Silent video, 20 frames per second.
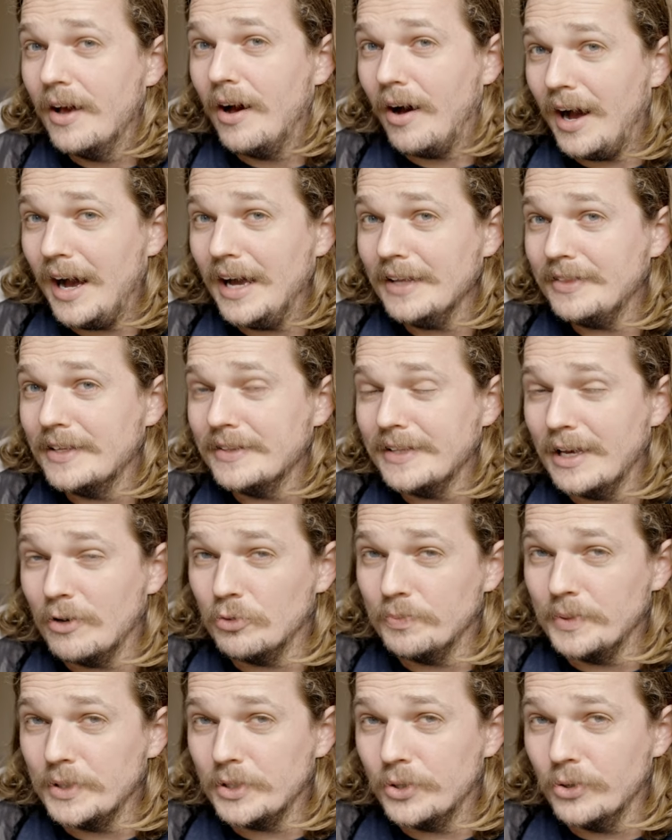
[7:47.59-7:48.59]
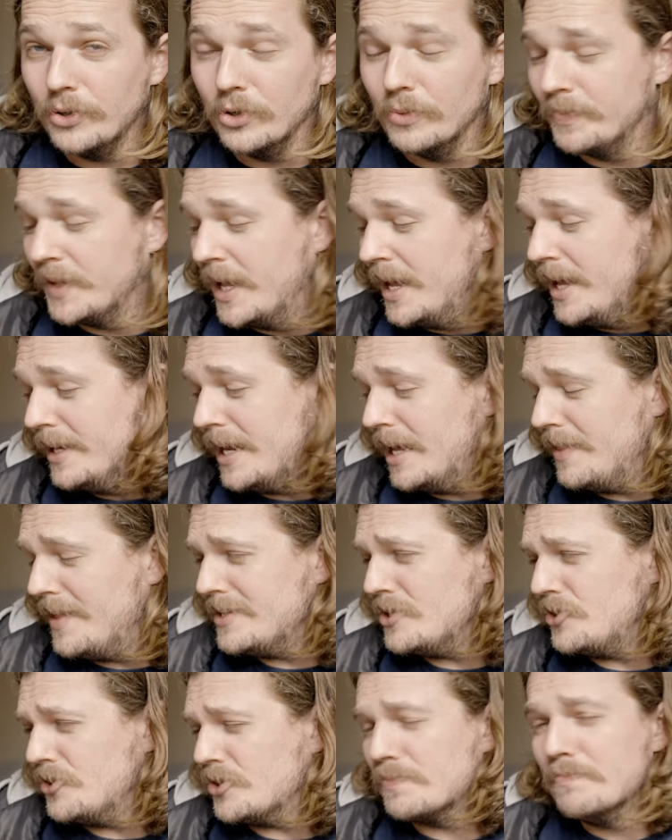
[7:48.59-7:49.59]
I think that would be cool. Now,
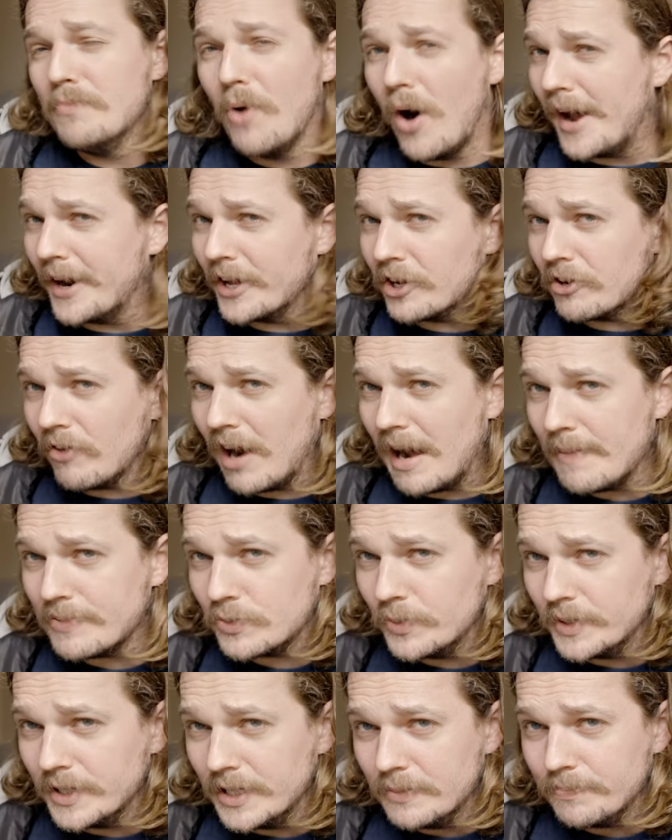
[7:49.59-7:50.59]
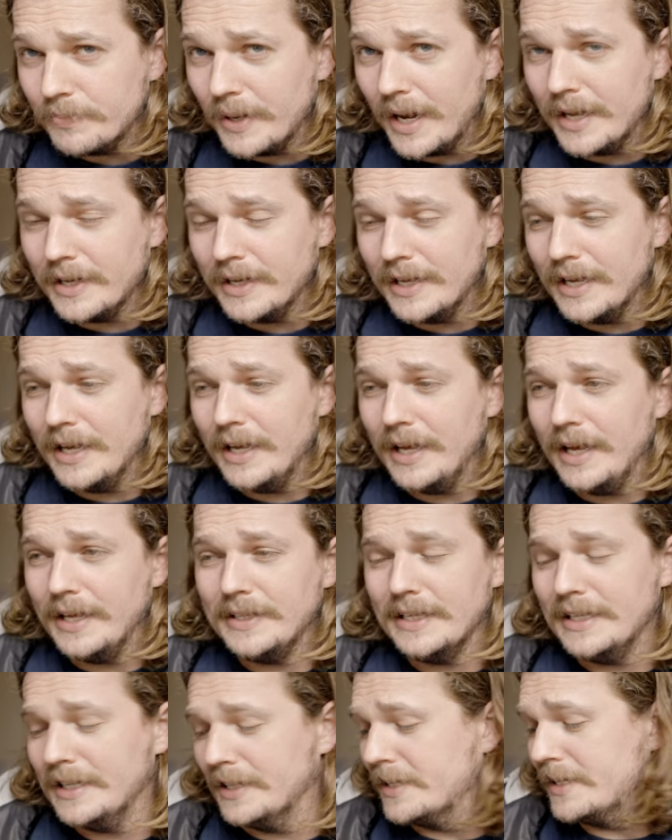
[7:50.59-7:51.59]
these are just minor gripes with it, but at
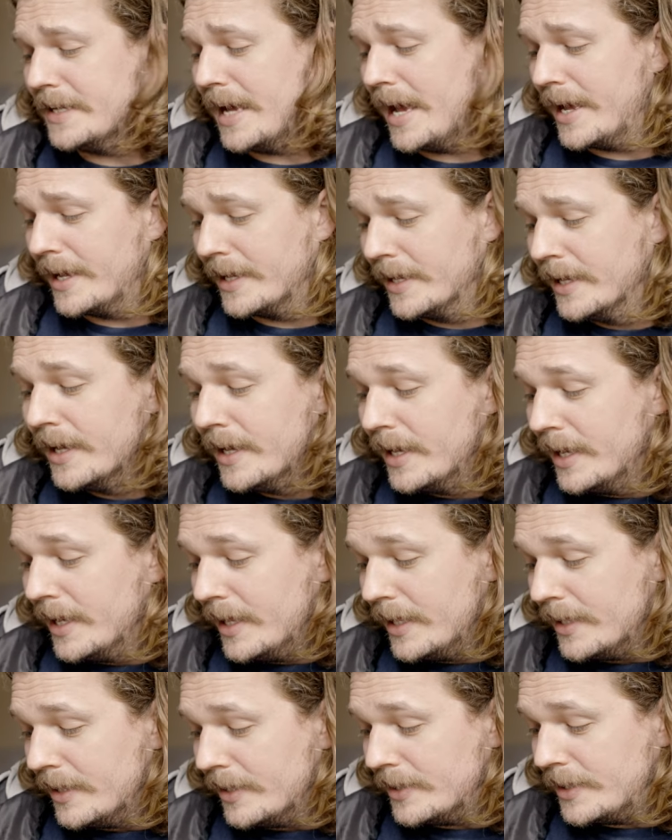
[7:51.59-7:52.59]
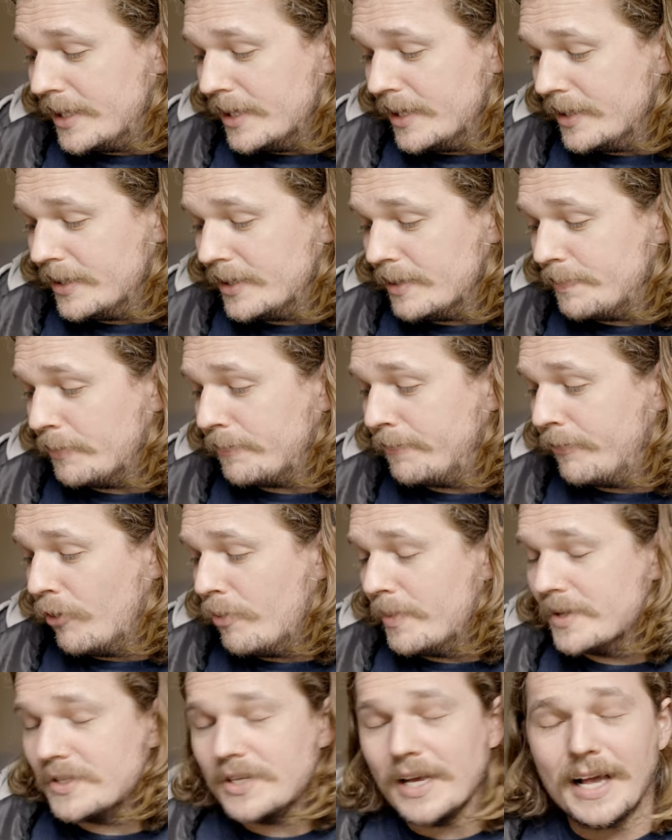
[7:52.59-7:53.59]
the end of the day, the
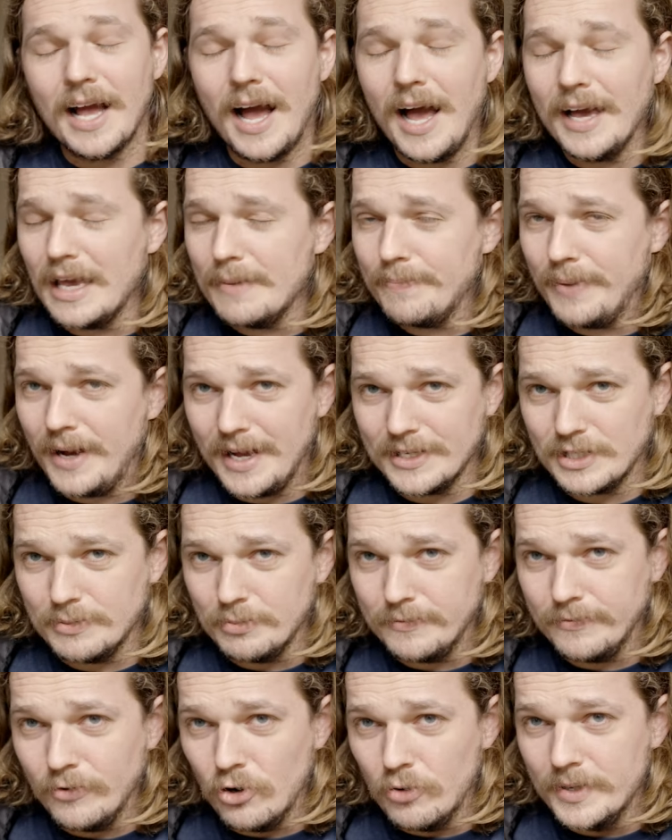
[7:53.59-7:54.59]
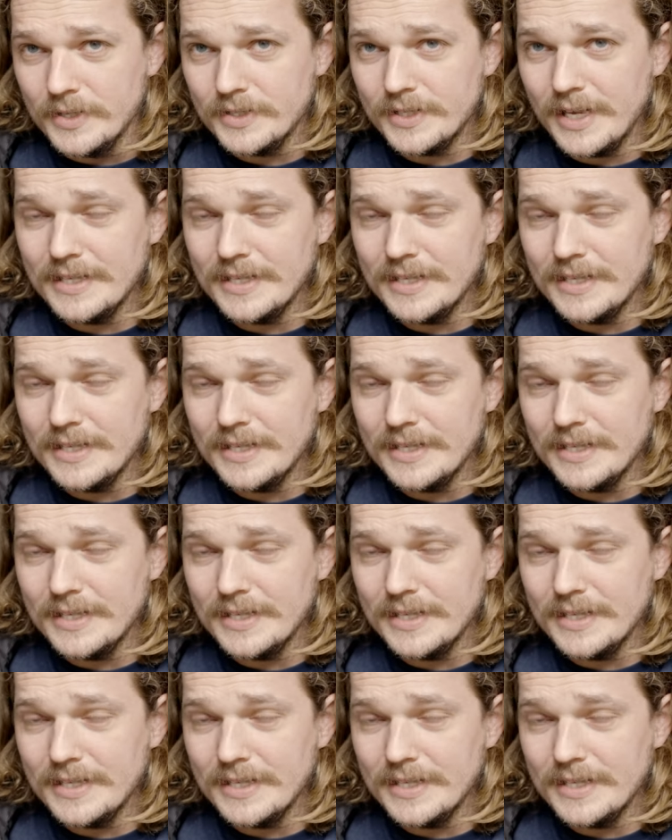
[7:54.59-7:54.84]
performance, I can't get past the performance.